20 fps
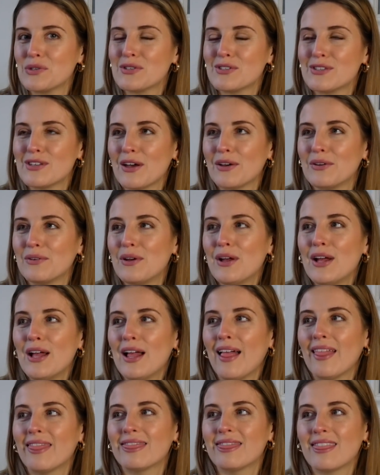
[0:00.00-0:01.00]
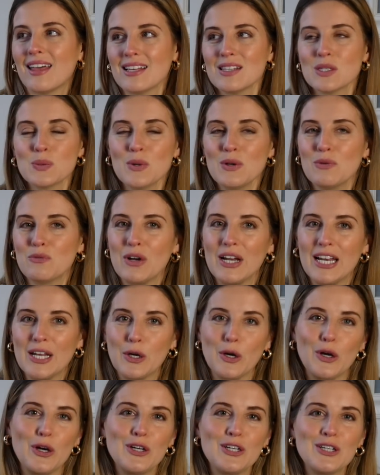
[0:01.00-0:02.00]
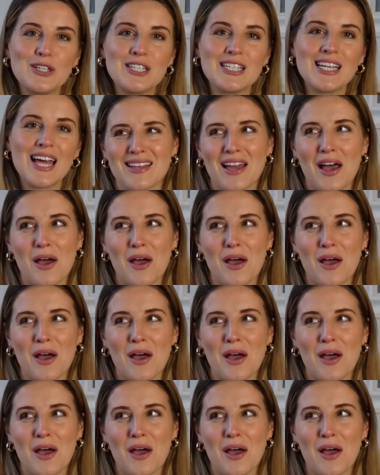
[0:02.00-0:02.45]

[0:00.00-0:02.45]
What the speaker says: So that's been really good.